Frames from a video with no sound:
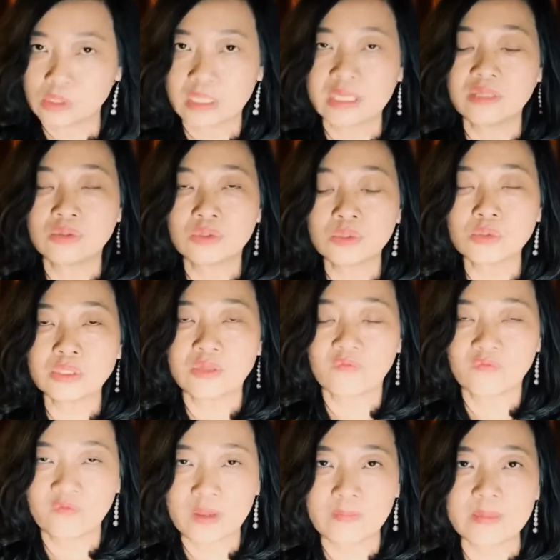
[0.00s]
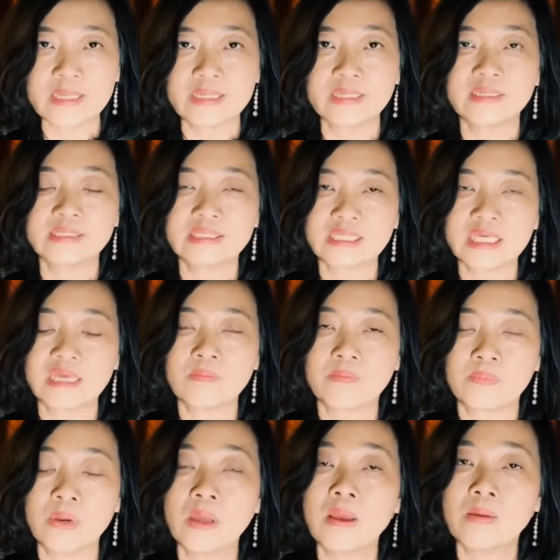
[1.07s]
through the familiar scheme
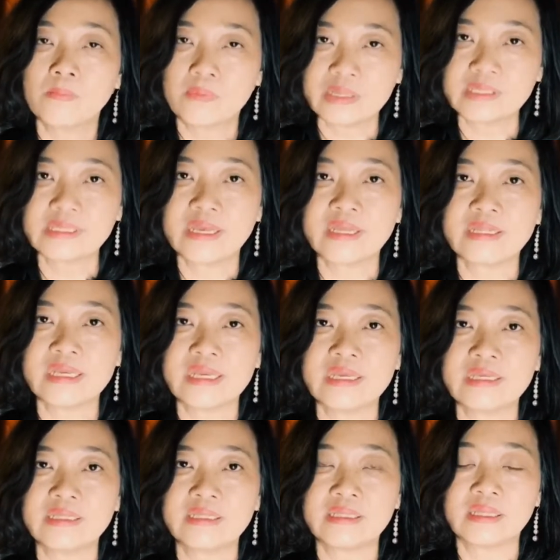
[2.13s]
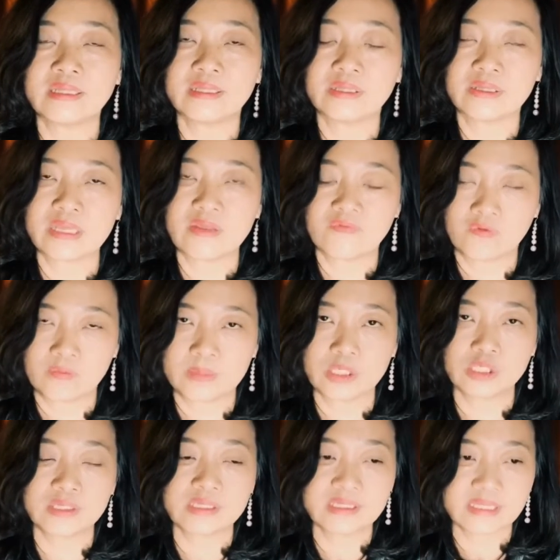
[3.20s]
present in the information
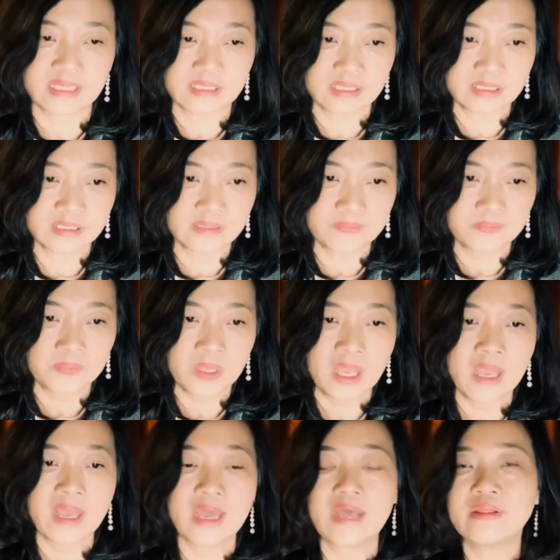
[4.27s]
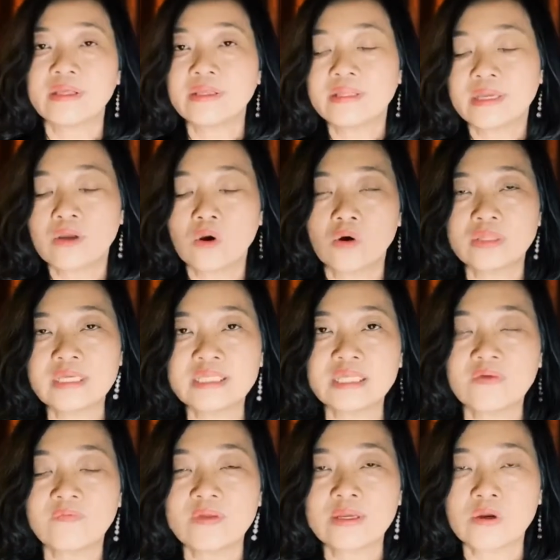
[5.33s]
sector, and then they're
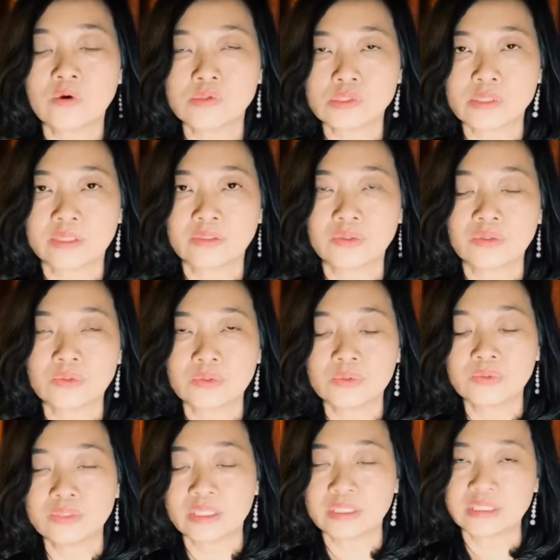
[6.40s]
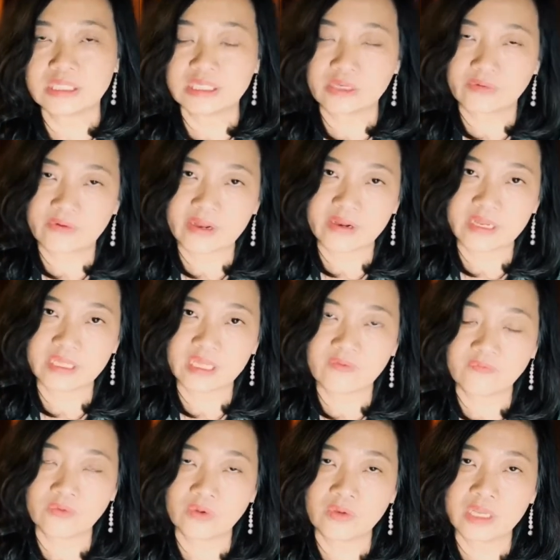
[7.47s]
cognitively constructed through the declarative
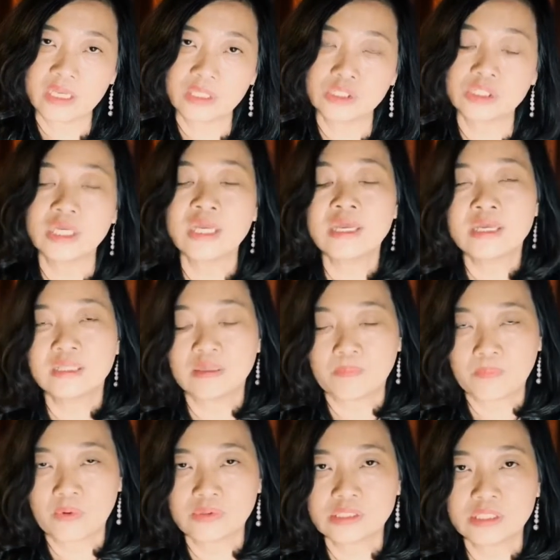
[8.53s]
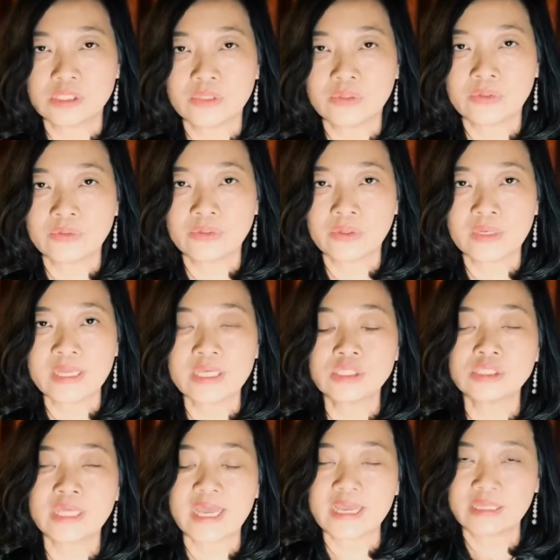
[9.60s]
knowledge, the procedural knowledge,
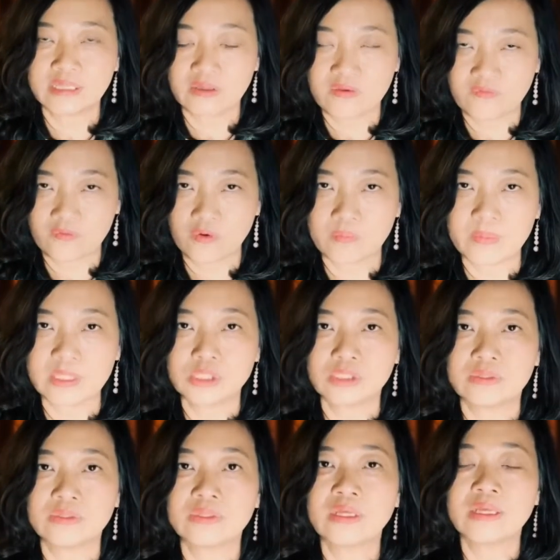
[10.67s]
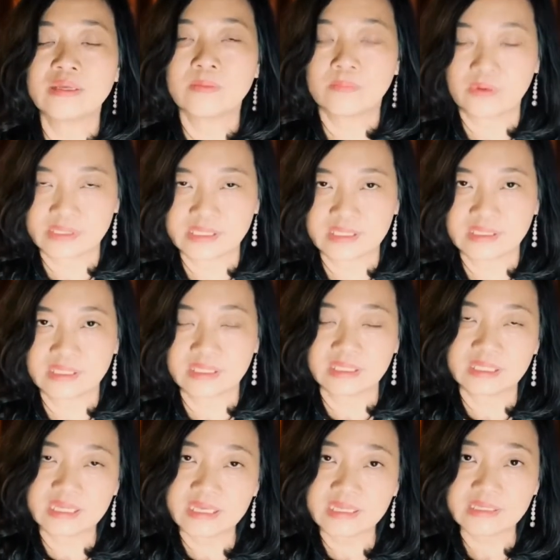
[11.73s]
and the information processing.
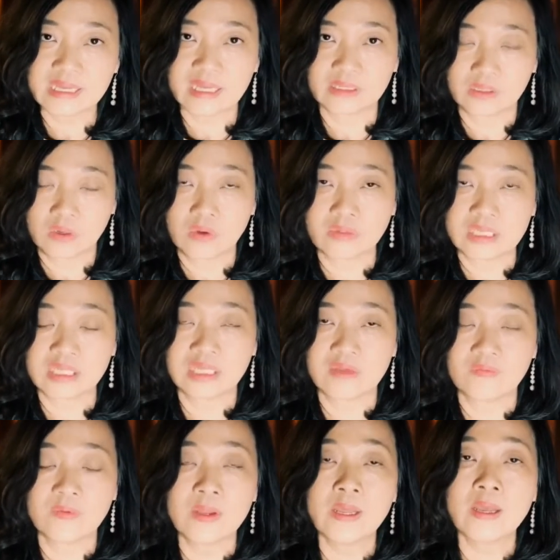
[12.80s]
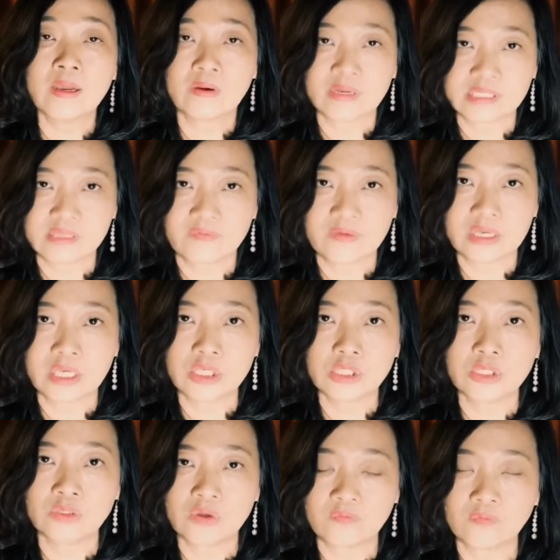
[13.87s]
These are the cognitive classification
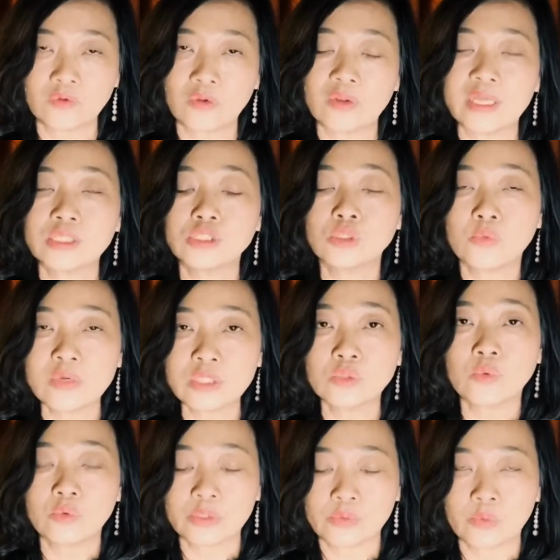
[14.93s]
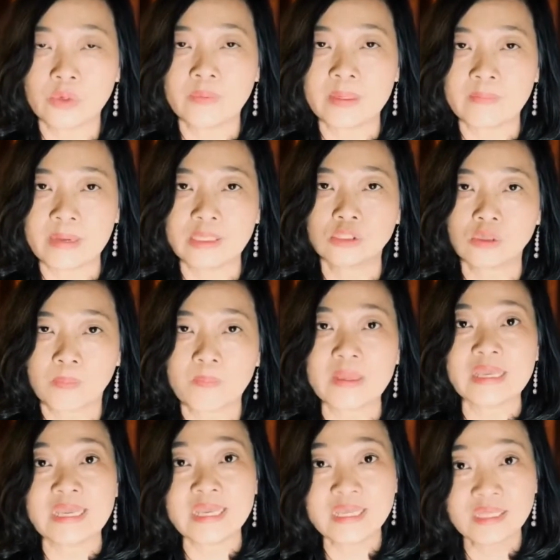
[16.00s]
of knowledge, which will be my topic
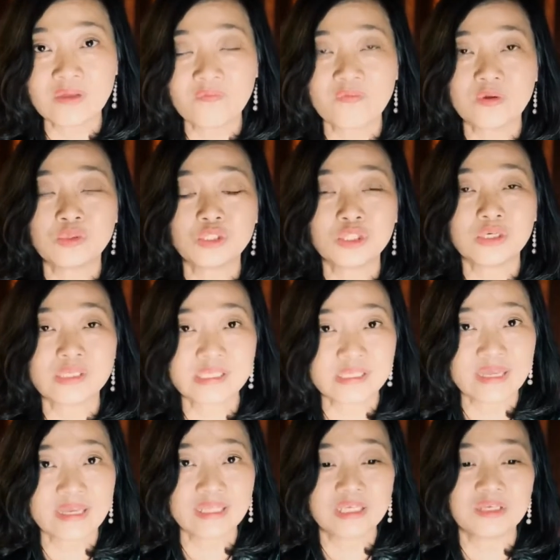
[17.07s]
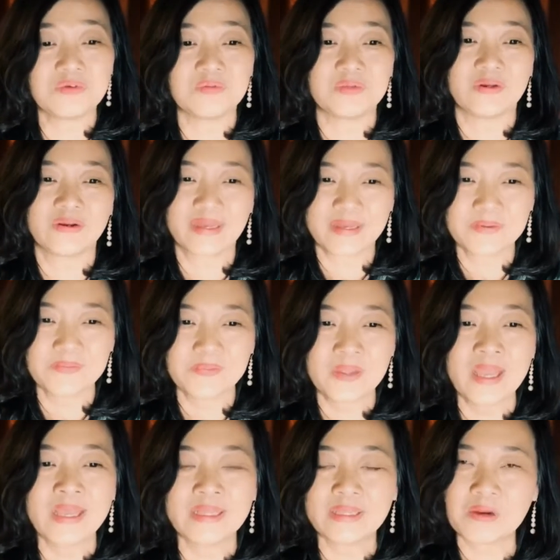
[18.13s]
in the future. Stay tuned, okay?
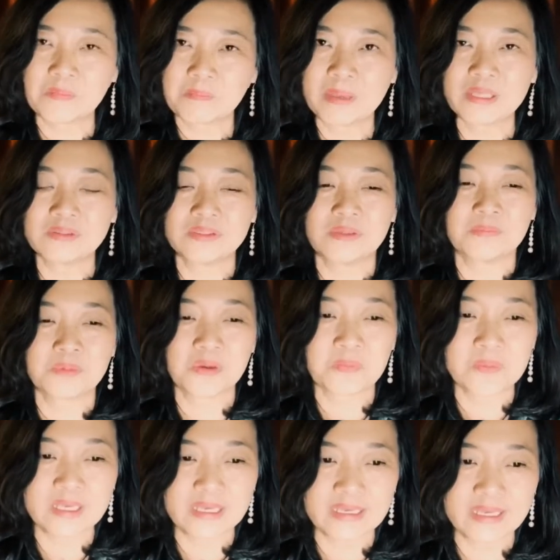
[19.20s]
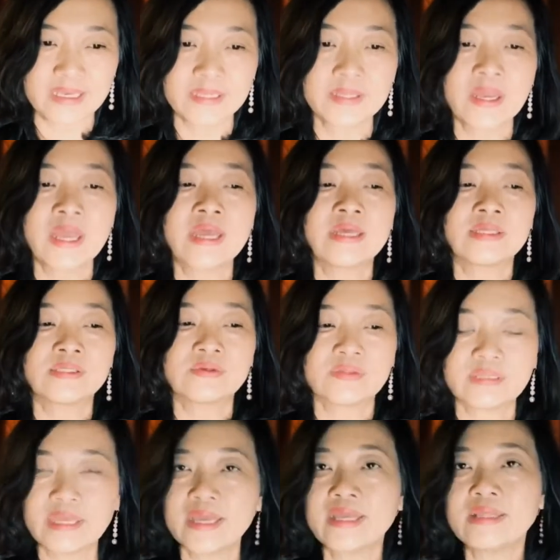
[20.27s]
Now back to the topic again. So
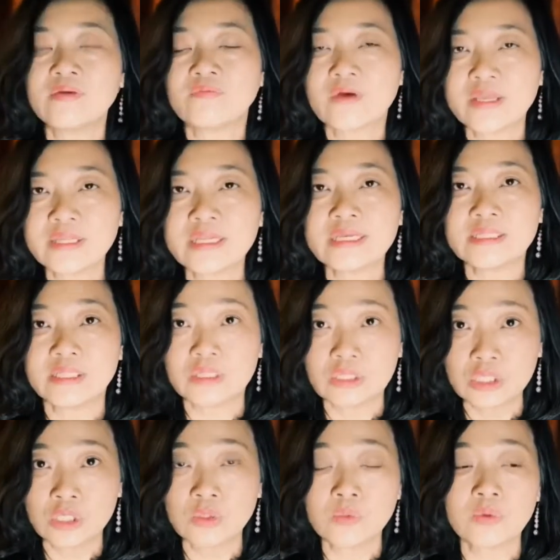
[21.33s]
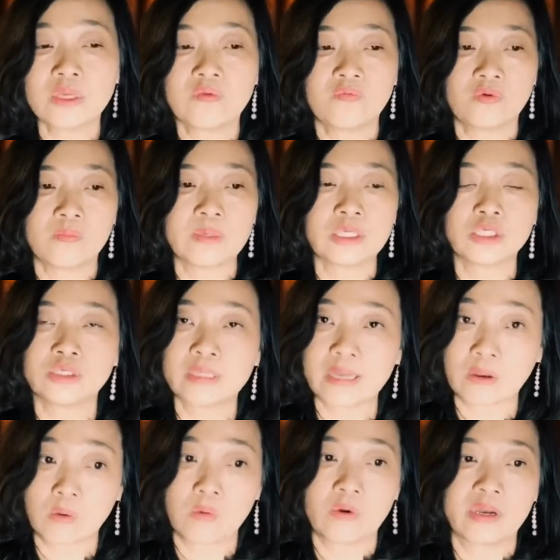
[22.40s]
then finally, the new information
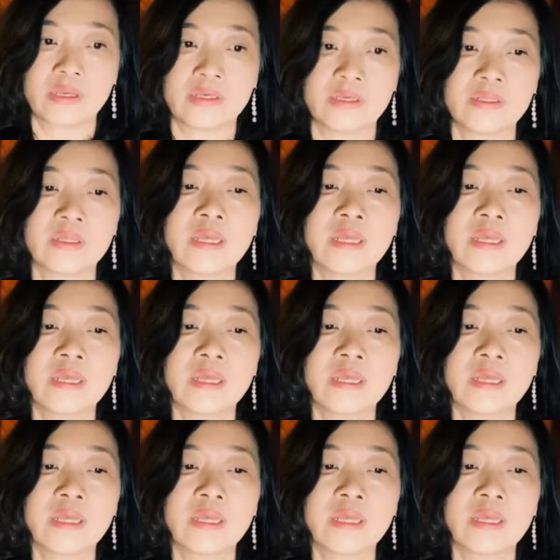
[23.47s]
acquired